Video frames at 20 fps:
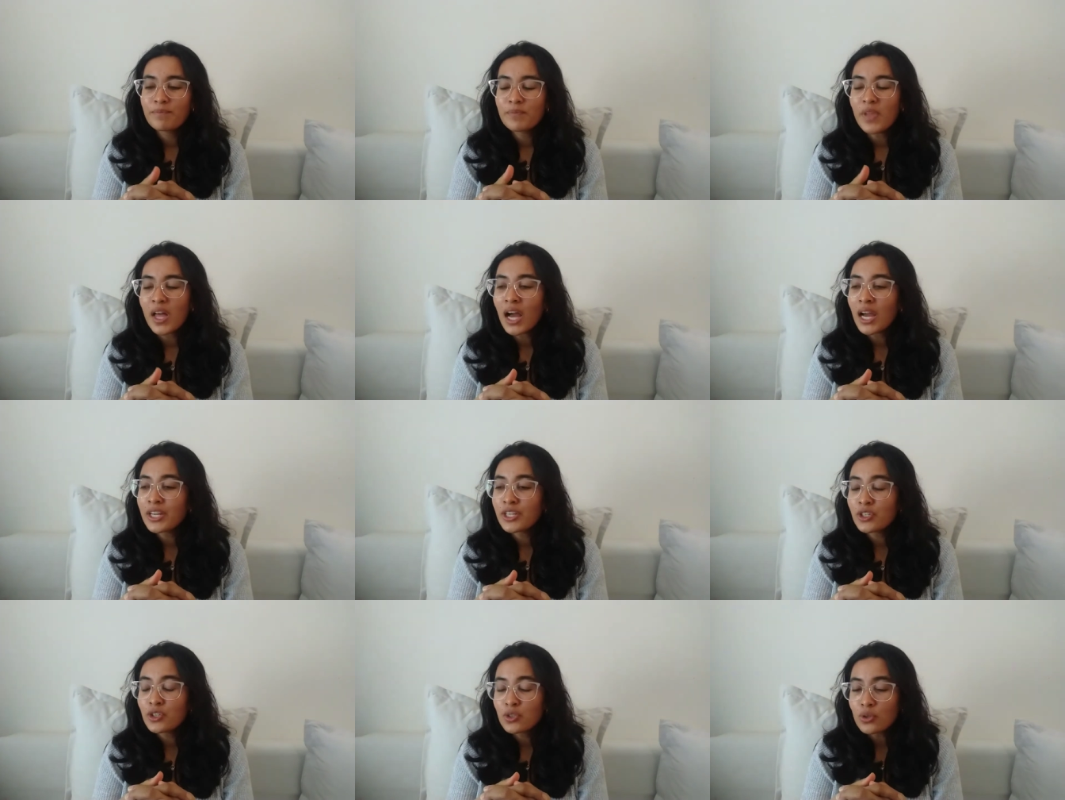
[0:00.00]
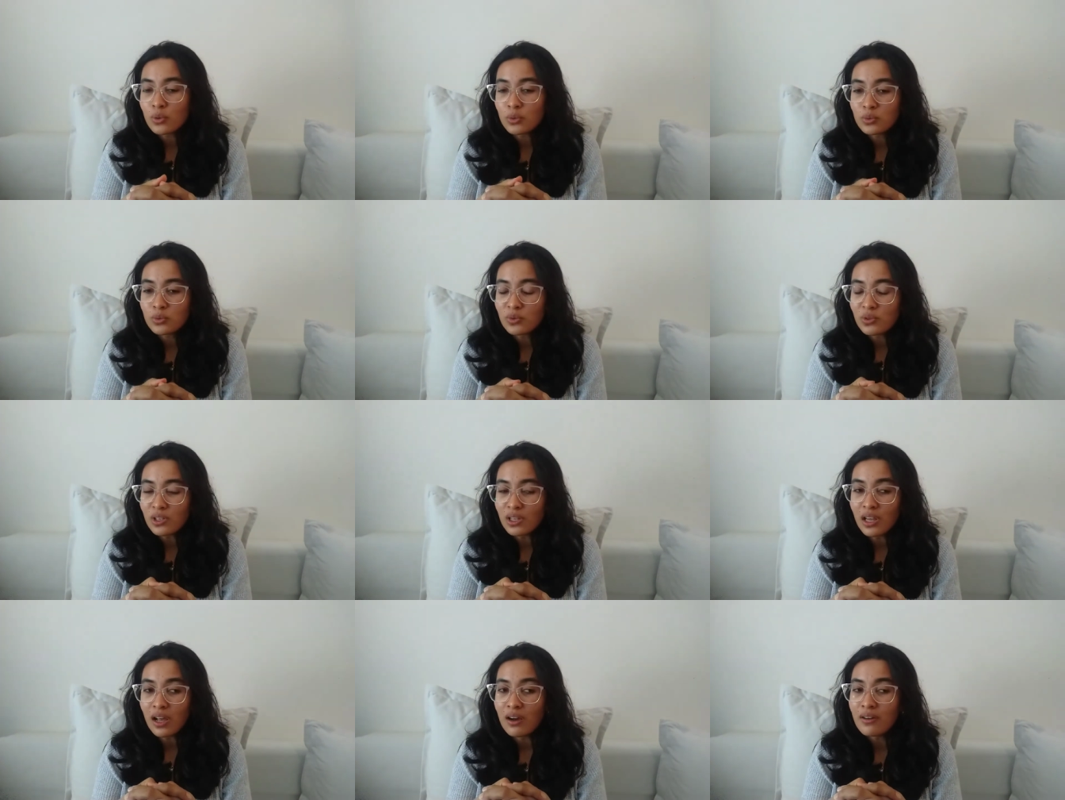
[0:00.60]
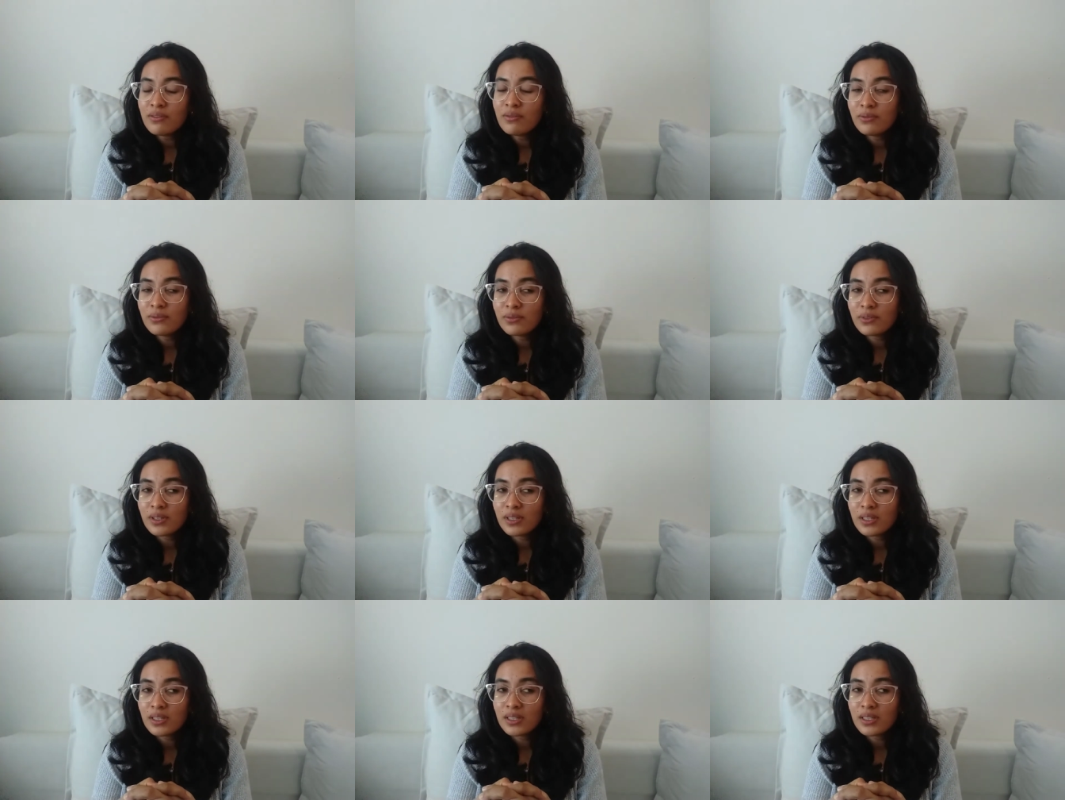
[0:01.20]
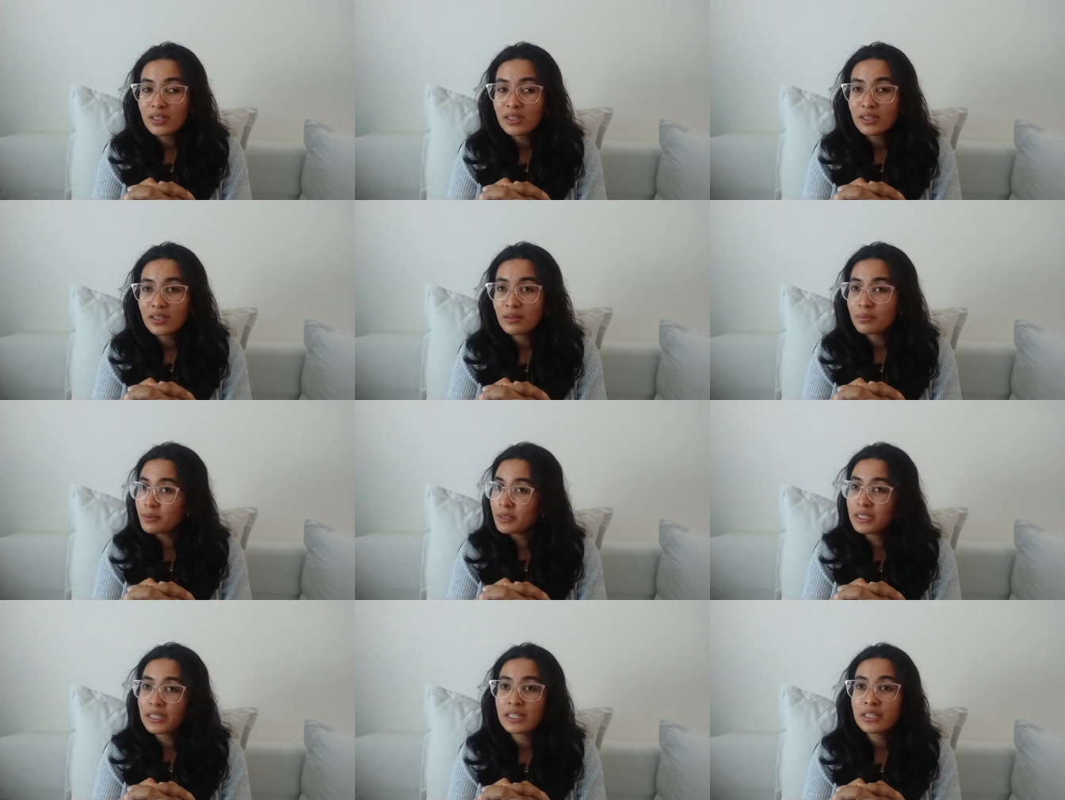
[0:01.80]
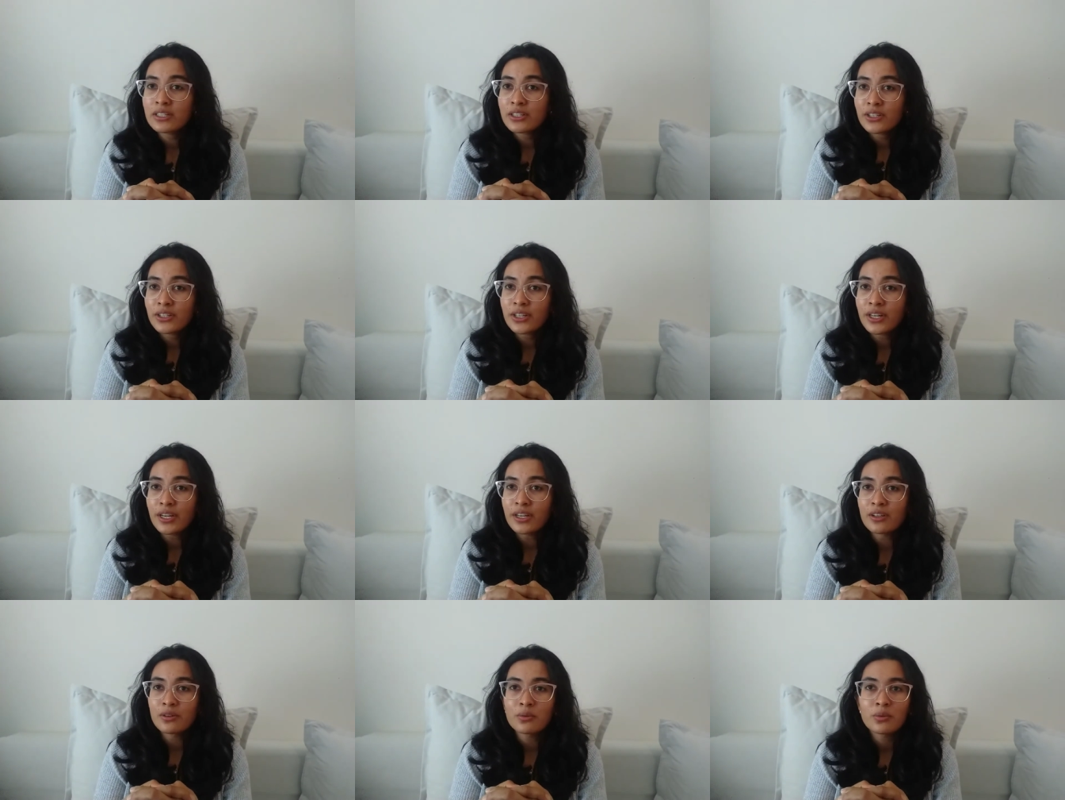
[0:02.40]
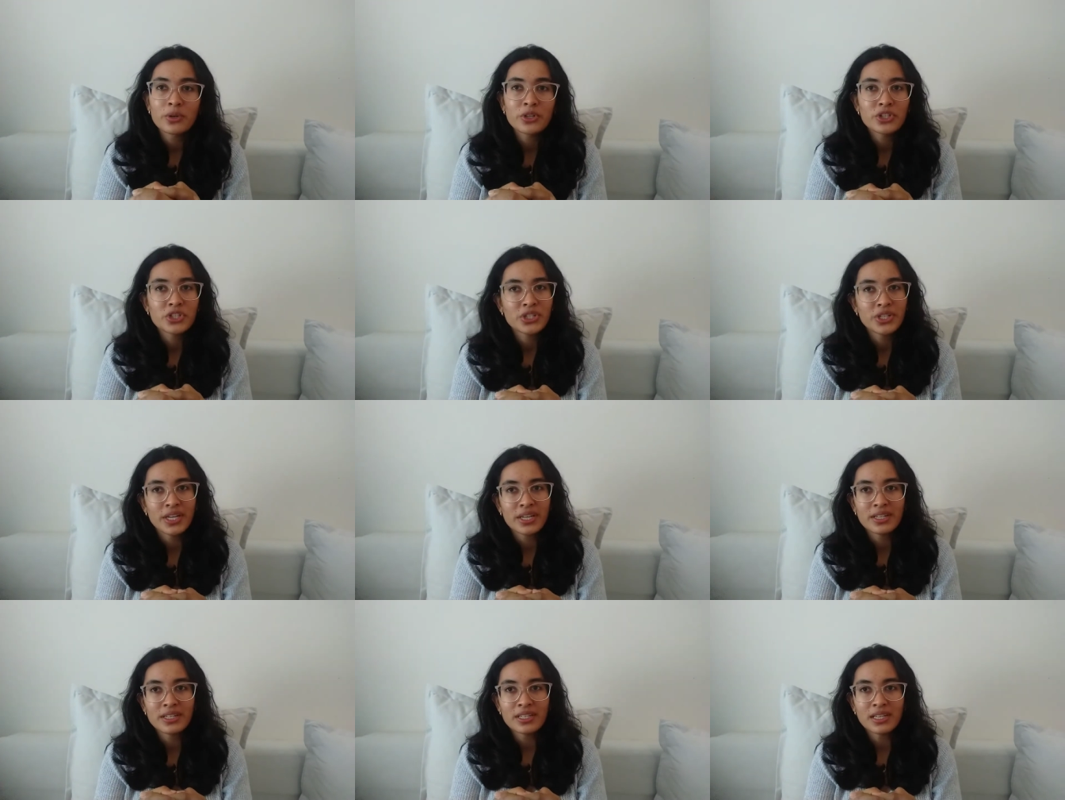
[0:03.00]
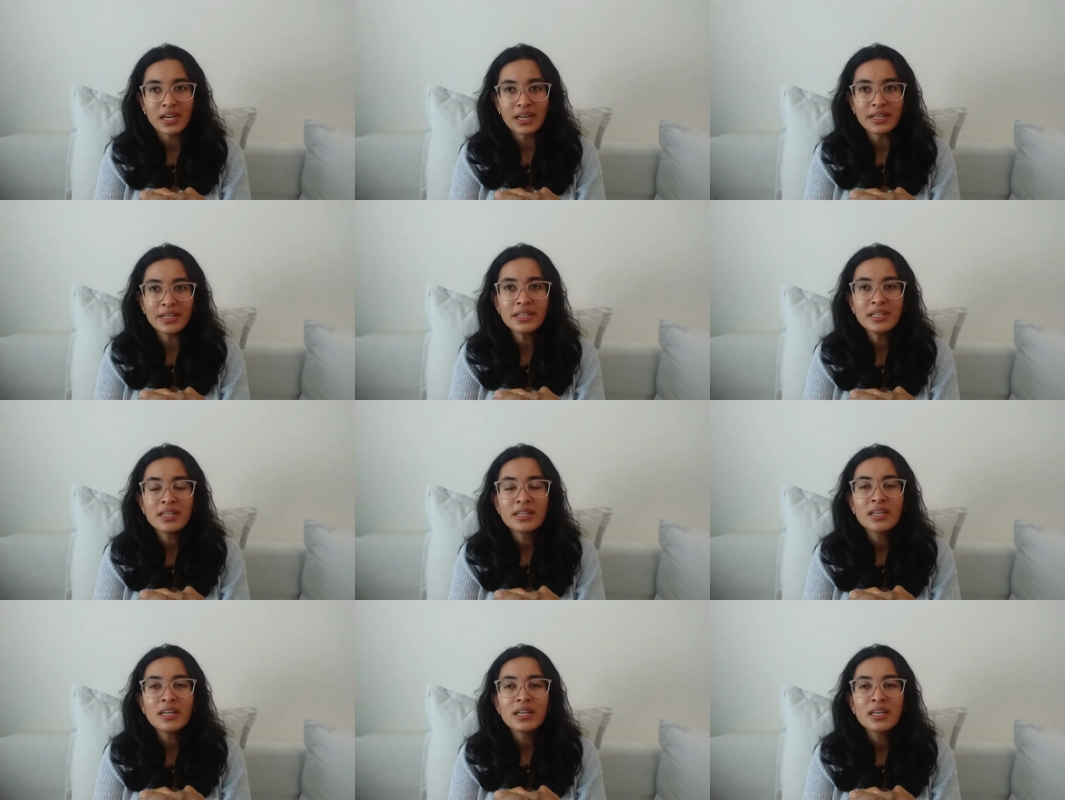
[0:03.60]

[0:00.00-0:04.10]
I don't love the protector and what she had done.